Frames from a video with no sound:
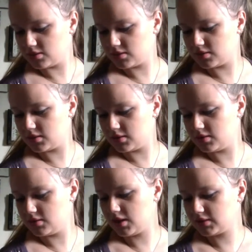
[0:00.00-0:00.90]
The
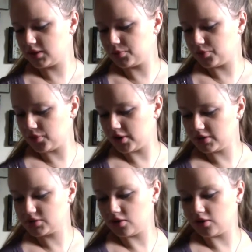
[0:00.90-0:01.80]
next couple
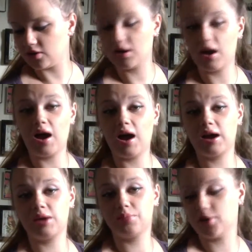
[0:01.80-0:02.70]
products are
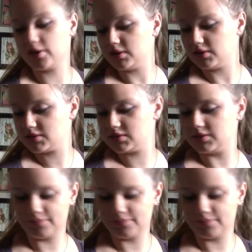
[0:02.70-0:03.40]
eye products.